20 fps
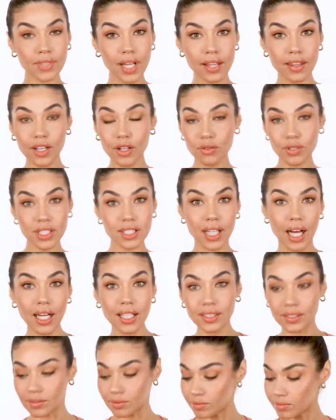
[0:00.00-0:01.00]
I think we're
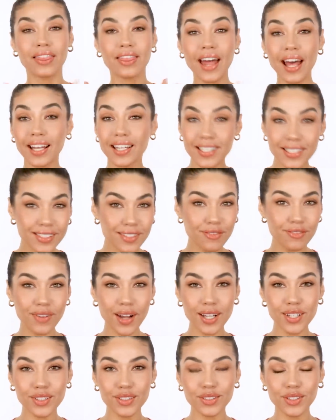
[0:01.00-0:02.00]
done. That is the
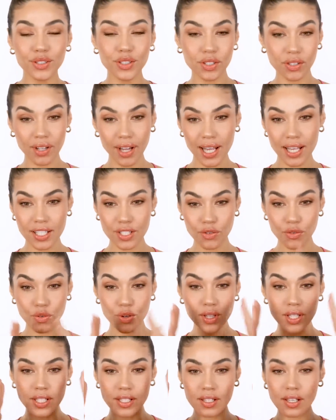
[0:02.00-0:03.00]
final look, you guys,
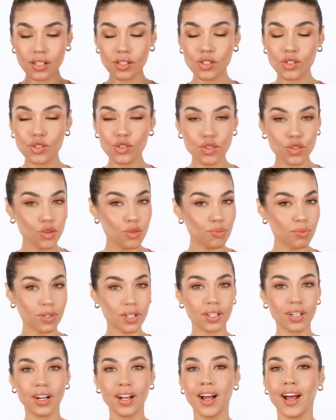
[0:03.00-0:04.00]
for this
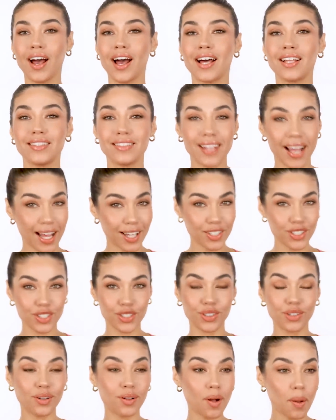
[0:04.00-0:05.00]
super
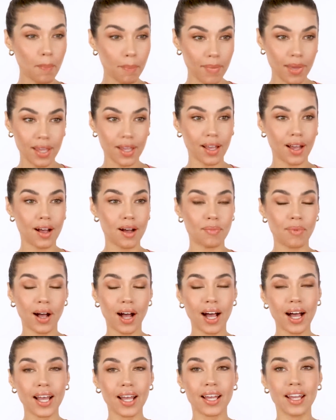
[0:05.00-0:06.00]
natural makeup.
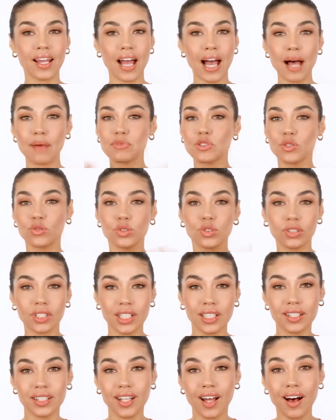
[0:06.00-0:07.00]
I
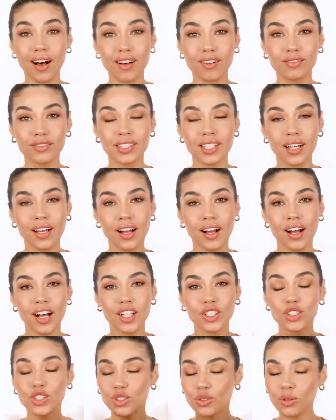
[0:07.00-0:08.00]
absolutely loved
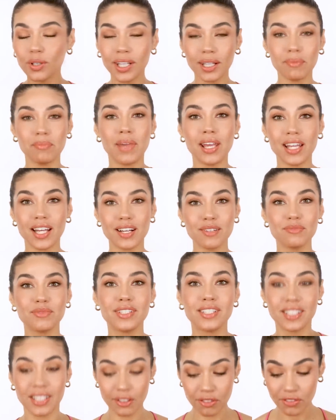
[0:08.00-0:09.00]
doing
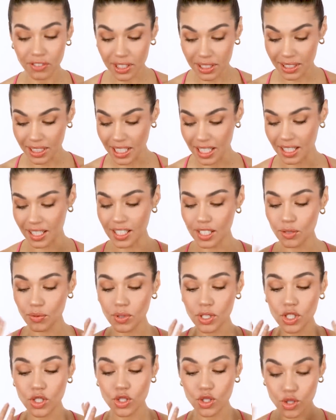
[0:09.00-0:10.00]
makeup differently. This
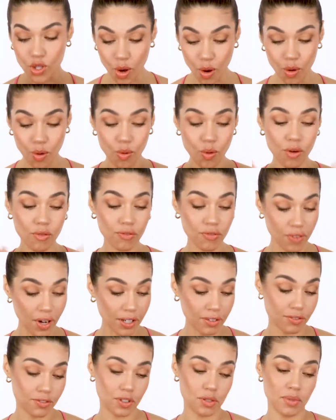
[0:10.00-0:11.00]
was so
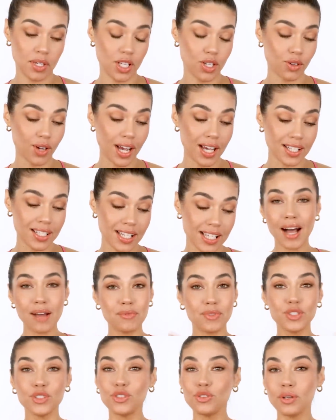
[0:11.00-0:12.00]
fun for me, you guys.
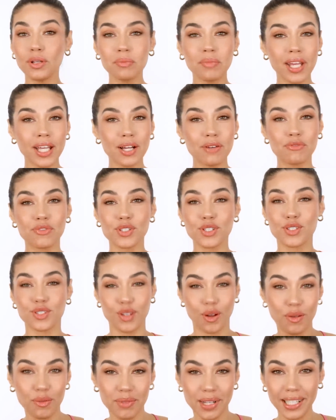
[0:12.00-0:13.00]
I've been doing makeup for
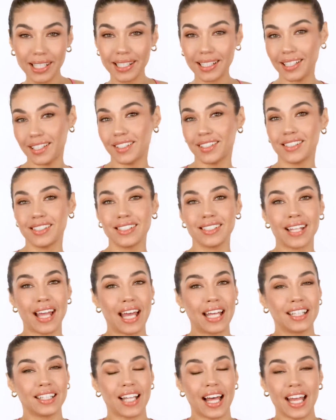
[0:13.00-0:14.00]
so many years
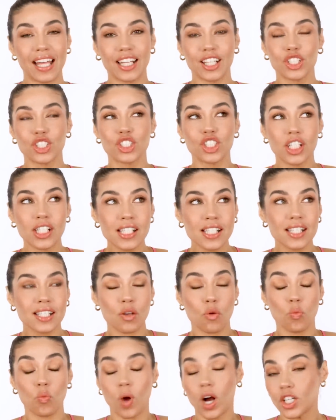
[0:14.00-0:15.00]
and like just
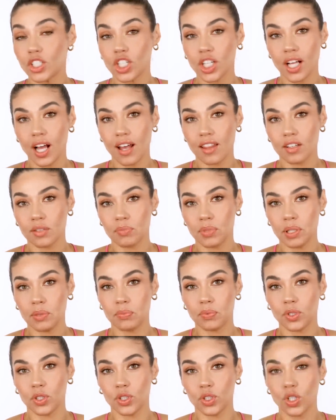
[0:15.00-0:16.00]
watching other
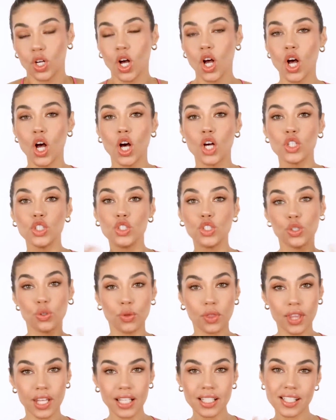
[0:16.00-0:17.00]
people
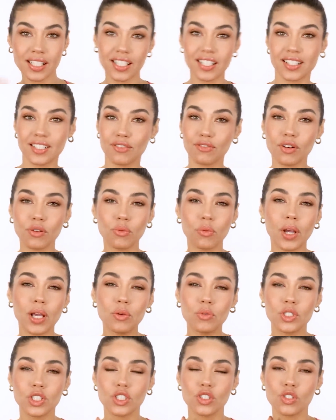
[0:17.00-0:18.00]
do things in a different
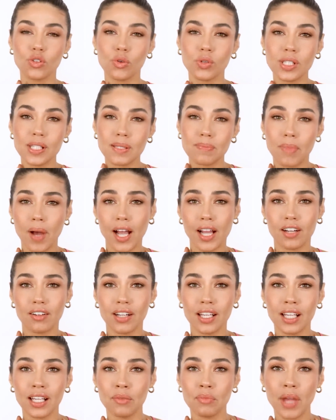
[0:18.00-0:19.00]
way was just so
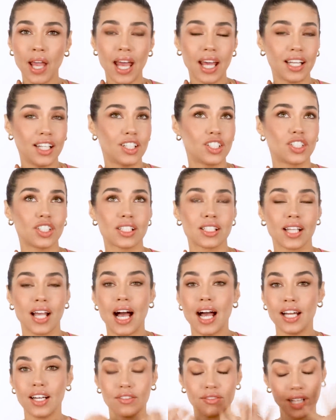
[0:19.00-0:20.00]
inspiring, and it just
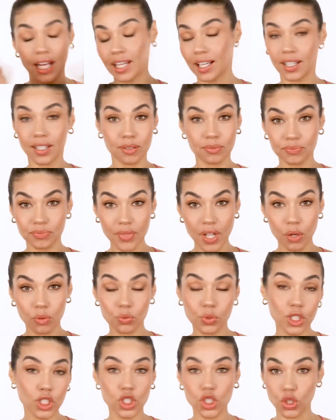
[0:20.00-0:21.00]
kind of like
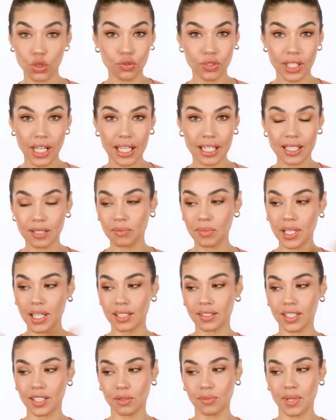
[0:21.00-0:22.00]
rejuvenated me
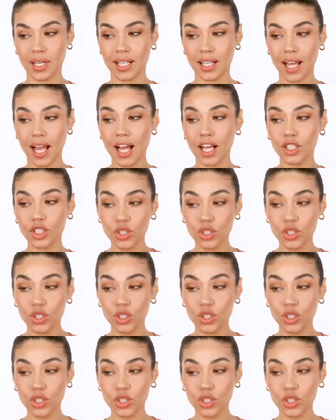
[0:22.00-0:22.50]
a little bit.